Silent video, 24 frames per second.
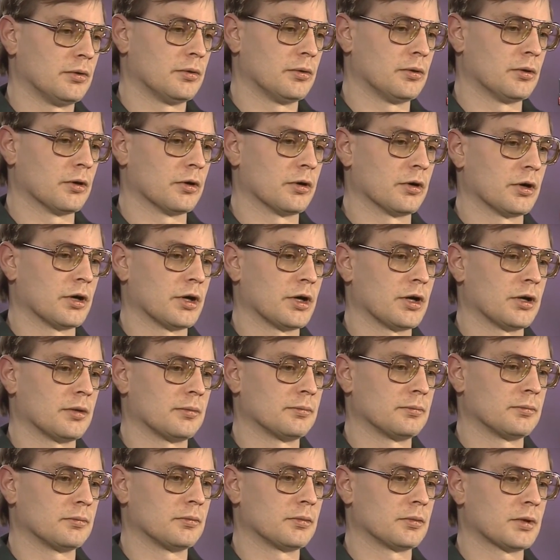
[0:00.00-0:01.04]
or
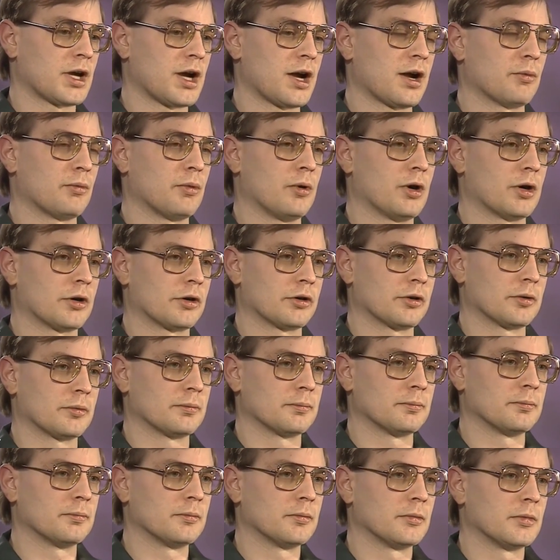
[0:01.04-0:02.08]
hot water,